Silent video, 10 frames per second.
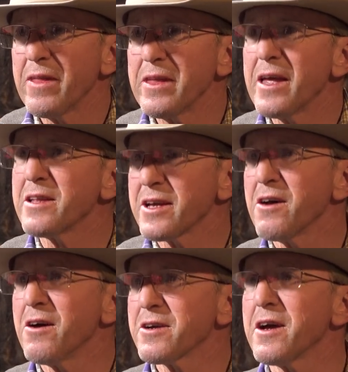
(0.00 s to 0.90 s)
Yeah, like
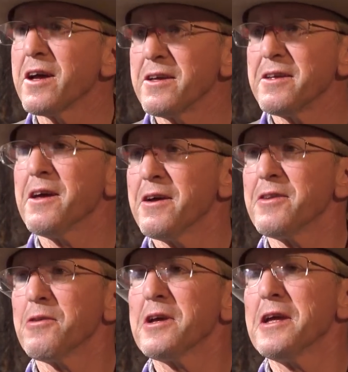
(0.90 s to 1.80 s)
Hawkeye. Yeah,
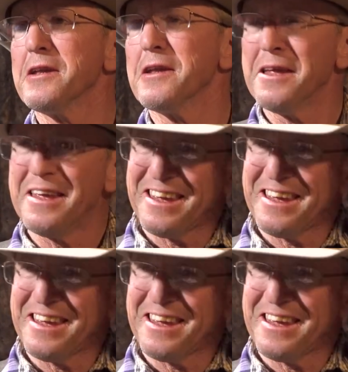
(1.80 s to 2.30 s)
no kidding.